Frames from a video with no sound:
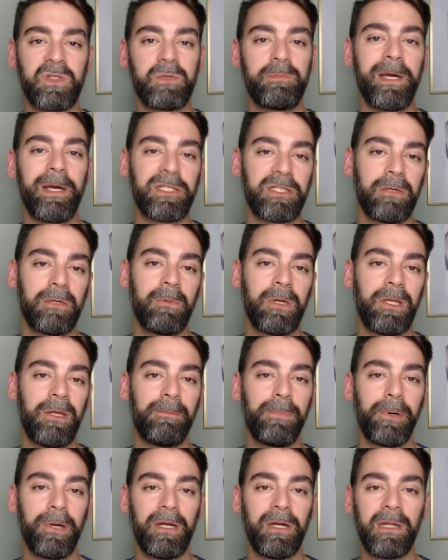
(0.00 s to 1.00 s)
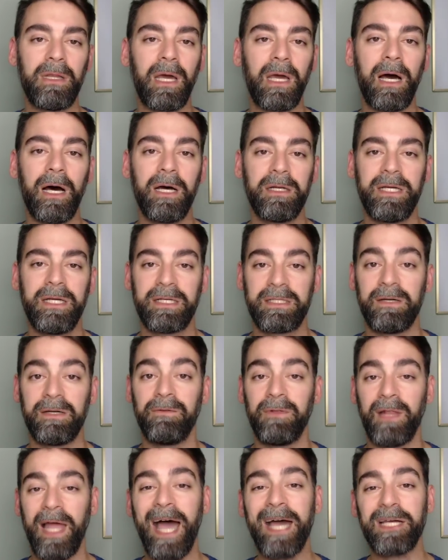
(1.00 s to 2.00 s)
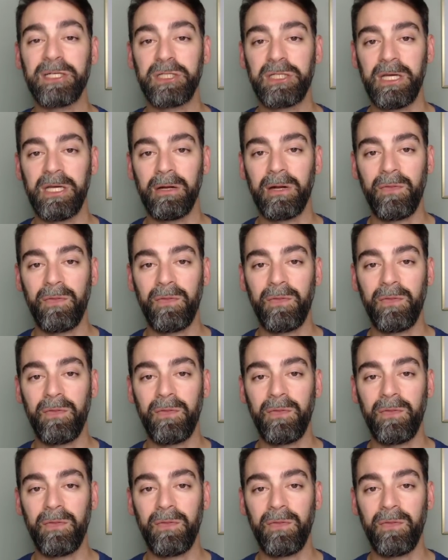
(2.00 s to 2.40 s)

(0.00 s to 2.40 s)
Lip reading: especially when you put it in the context of last year.